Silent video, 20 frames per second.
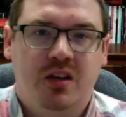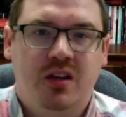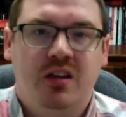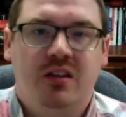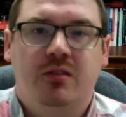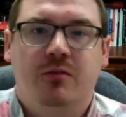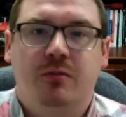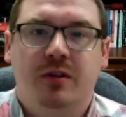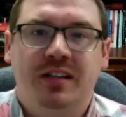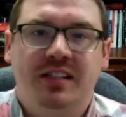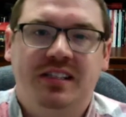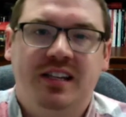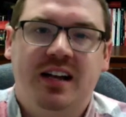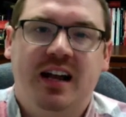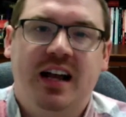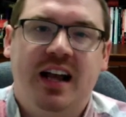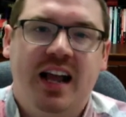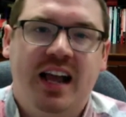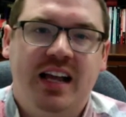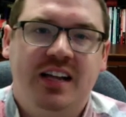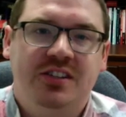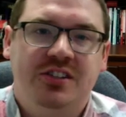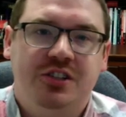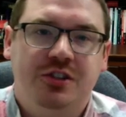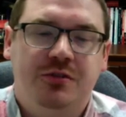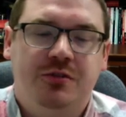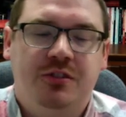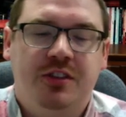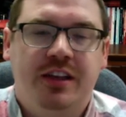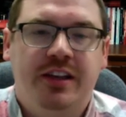The reason I had
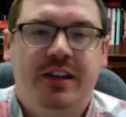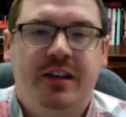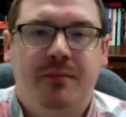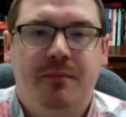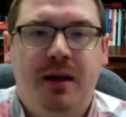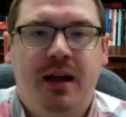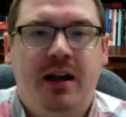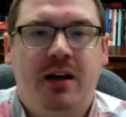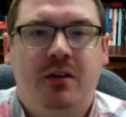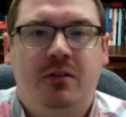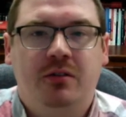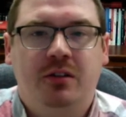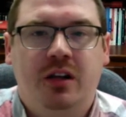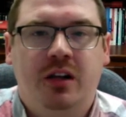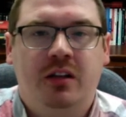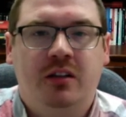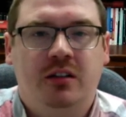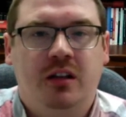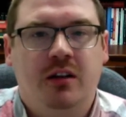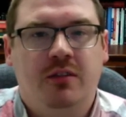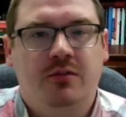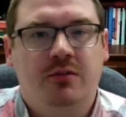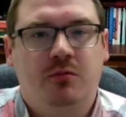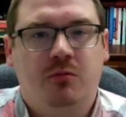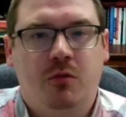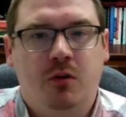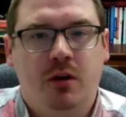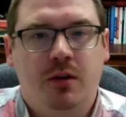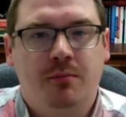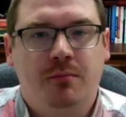you think about a loved
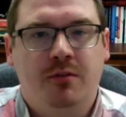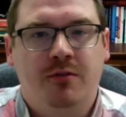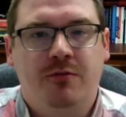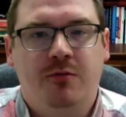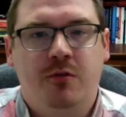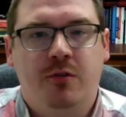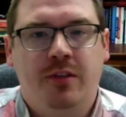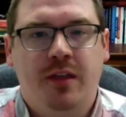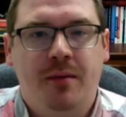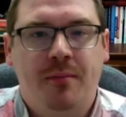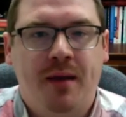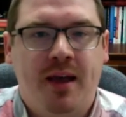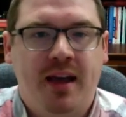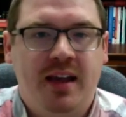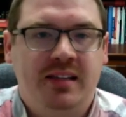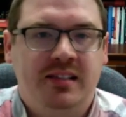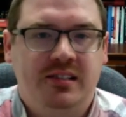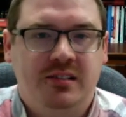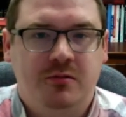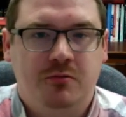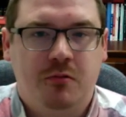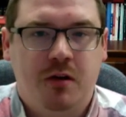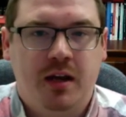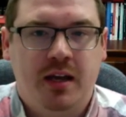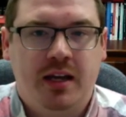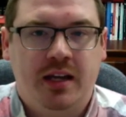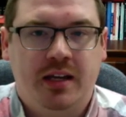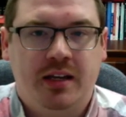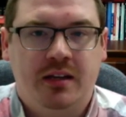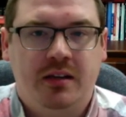one before they passed
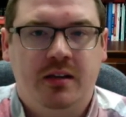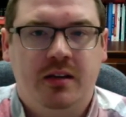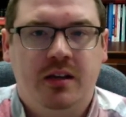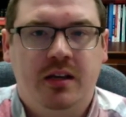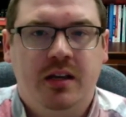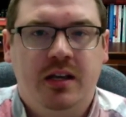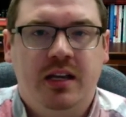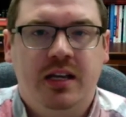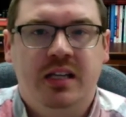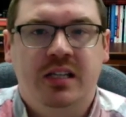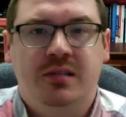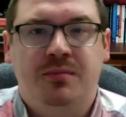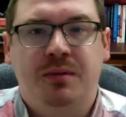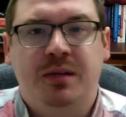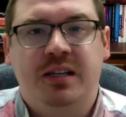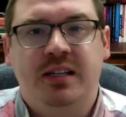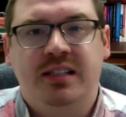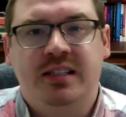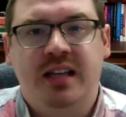away is because